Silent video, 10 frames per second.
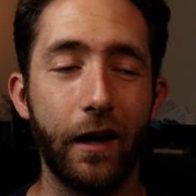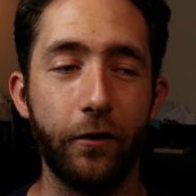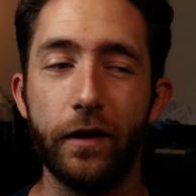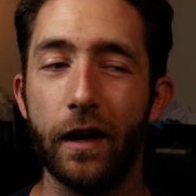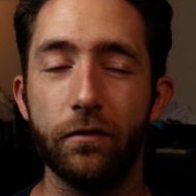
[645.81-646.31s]
I
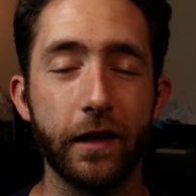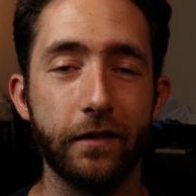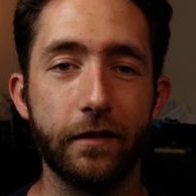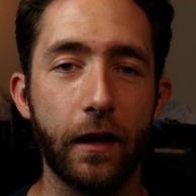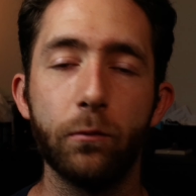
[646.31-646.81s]
only have like
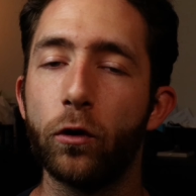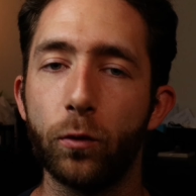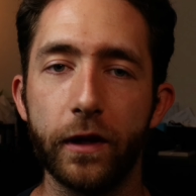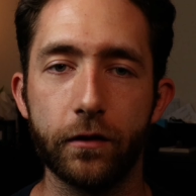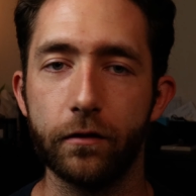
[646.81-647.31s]
10 more
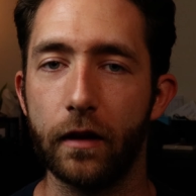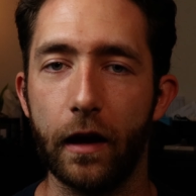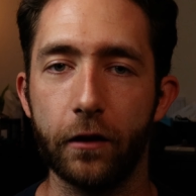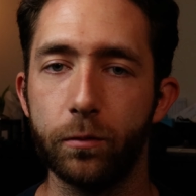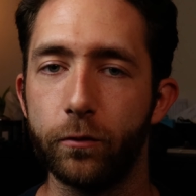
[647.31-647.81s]
weeks of
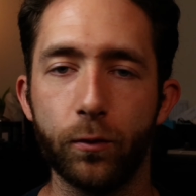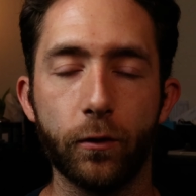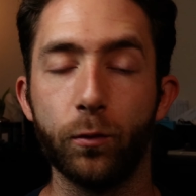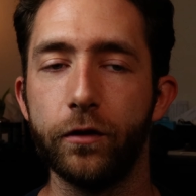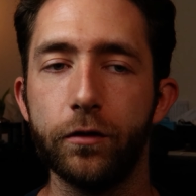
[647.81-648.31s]
class
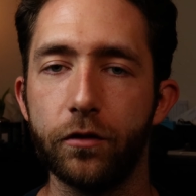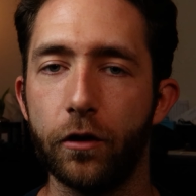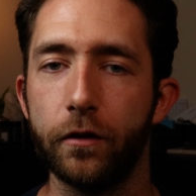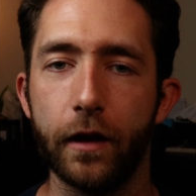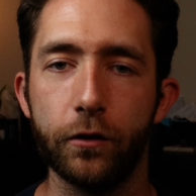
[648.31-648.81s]
before we
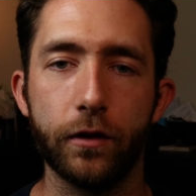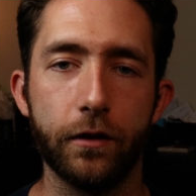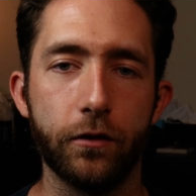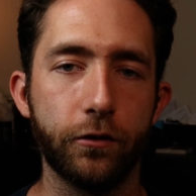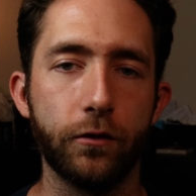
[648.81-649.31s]
start that
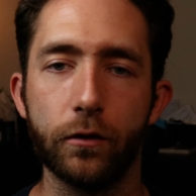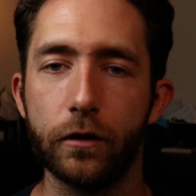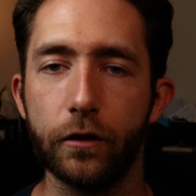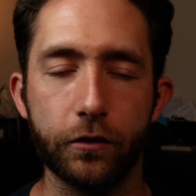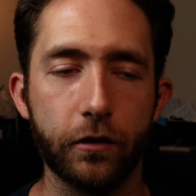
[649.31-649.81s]
transitional
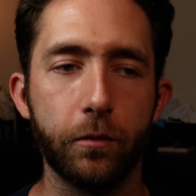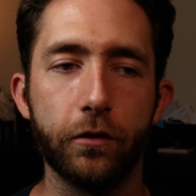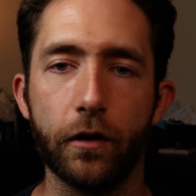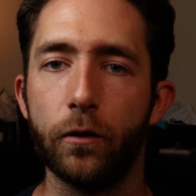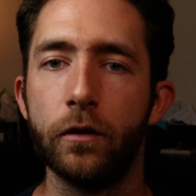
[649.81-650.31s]
clerkship,
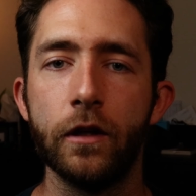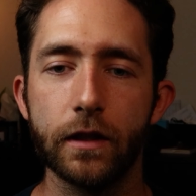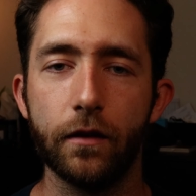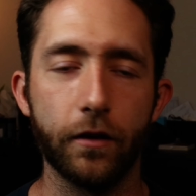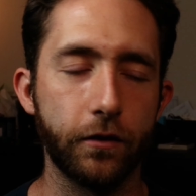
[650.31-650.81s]
so
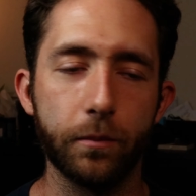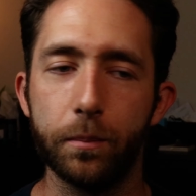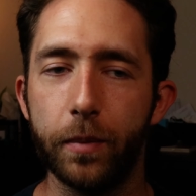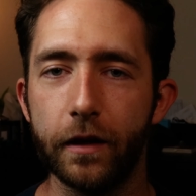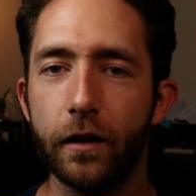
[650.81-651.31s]
there's a
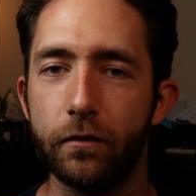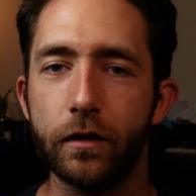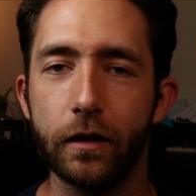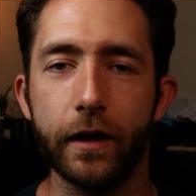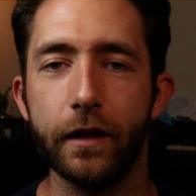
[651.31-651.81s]
bit of a
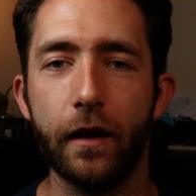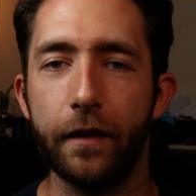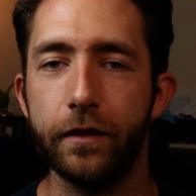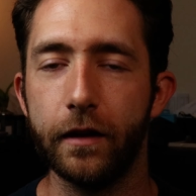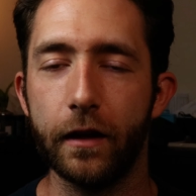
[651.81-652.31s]
light
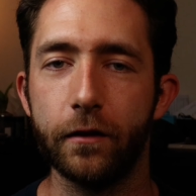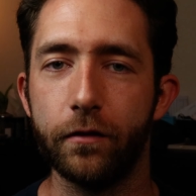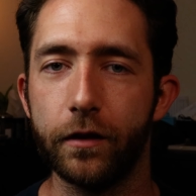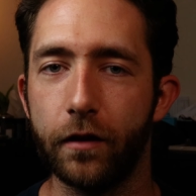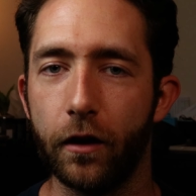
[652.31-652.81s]
at the end
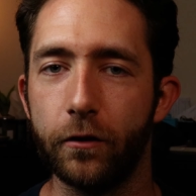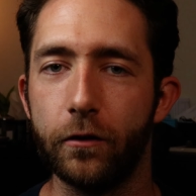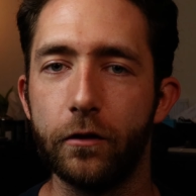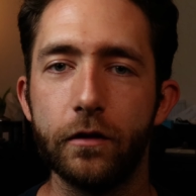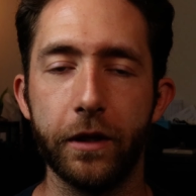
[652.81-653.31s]
of the
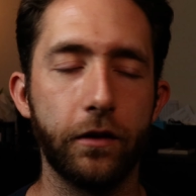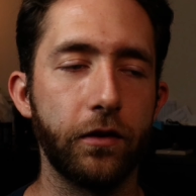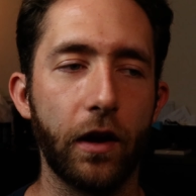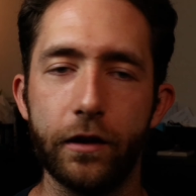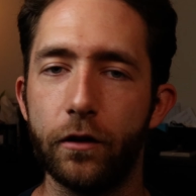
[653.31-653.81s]
tunnel,
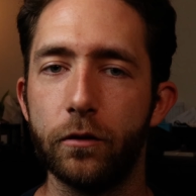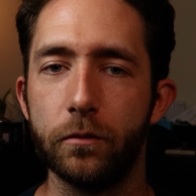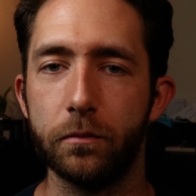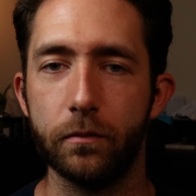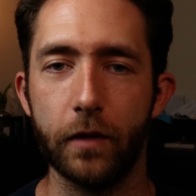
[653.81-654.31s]
because I
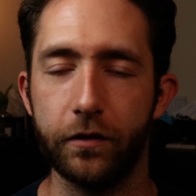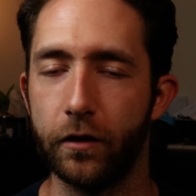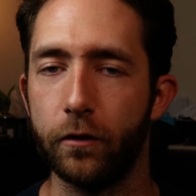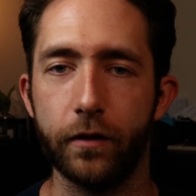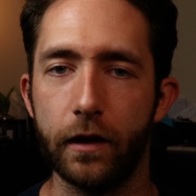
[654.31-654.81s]
know
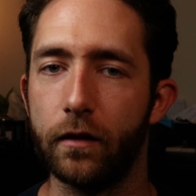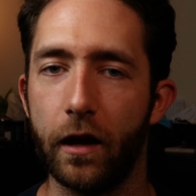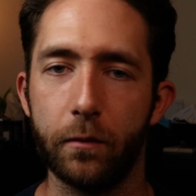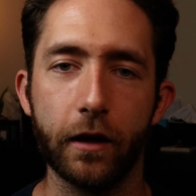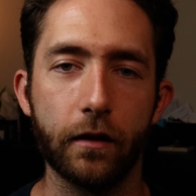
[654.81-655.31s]
myself and a
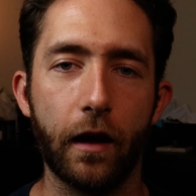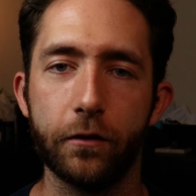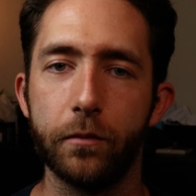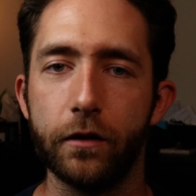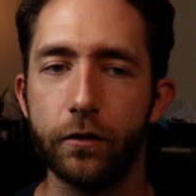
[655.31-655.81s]
lot of my
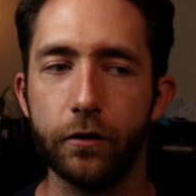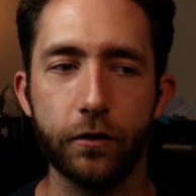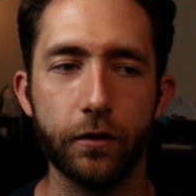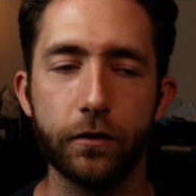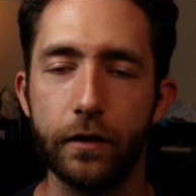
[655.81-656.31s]
classmates are
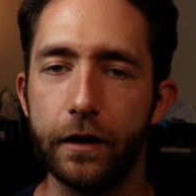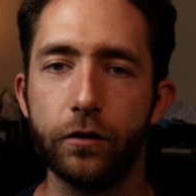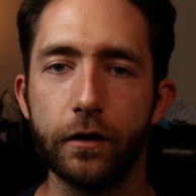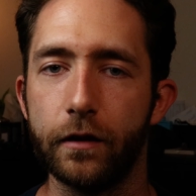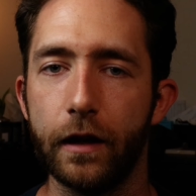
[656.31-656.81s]
just
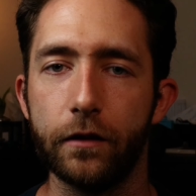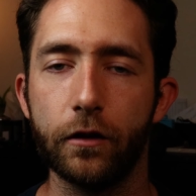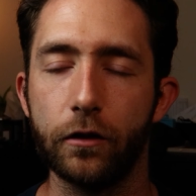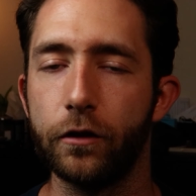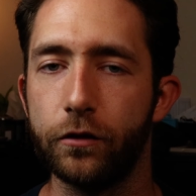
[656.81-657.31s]
itching to get to
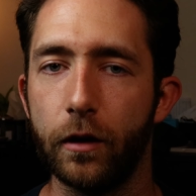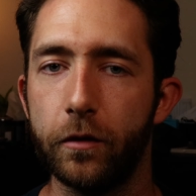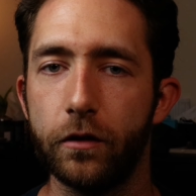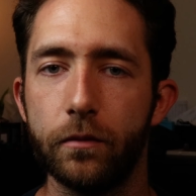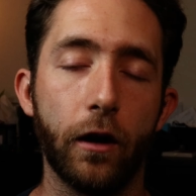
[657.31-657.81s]

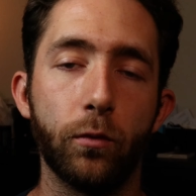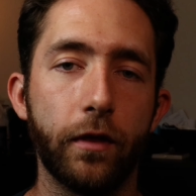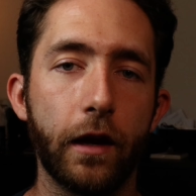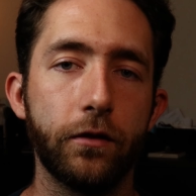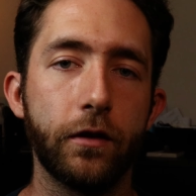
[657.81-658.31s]
clerkships. All right, well,
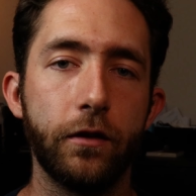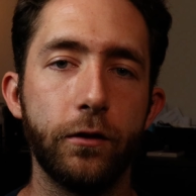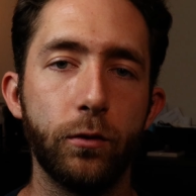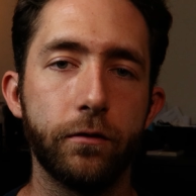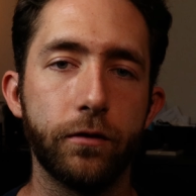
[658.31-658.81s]
that is gonna
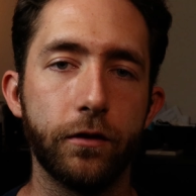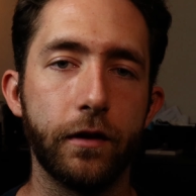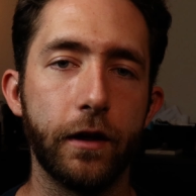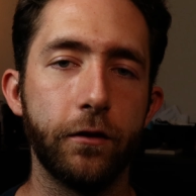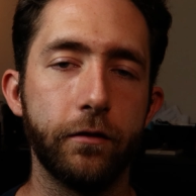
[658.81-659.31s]
do it for
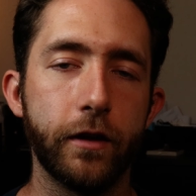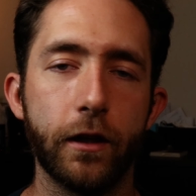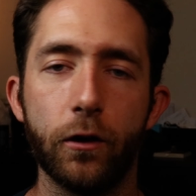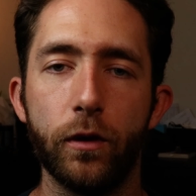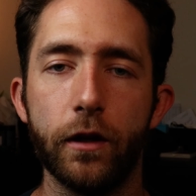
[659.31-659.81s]
today's
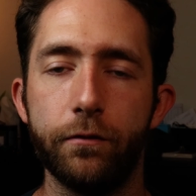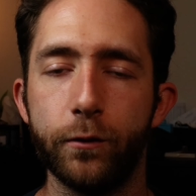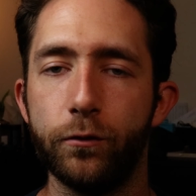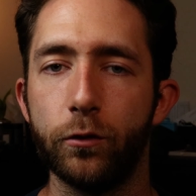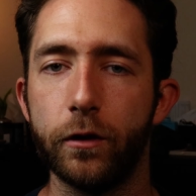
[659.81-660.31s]
video. If
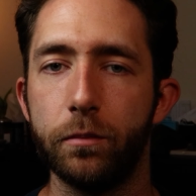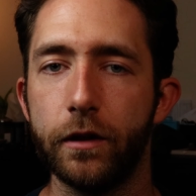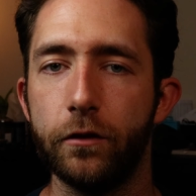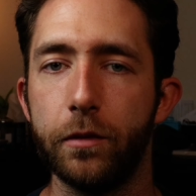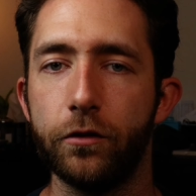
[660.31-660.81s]
you enjoyed,
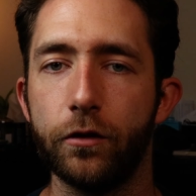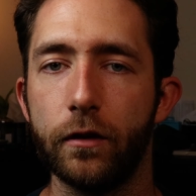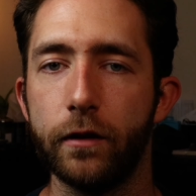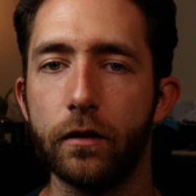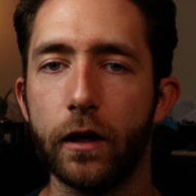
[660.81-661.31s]
please be sure to
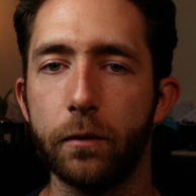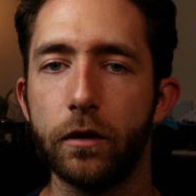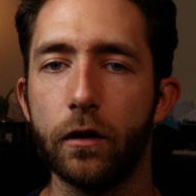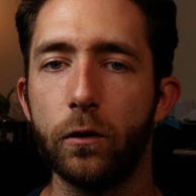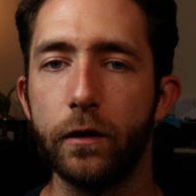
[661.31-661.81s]
leave a like
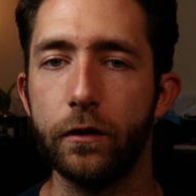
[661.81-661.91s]
below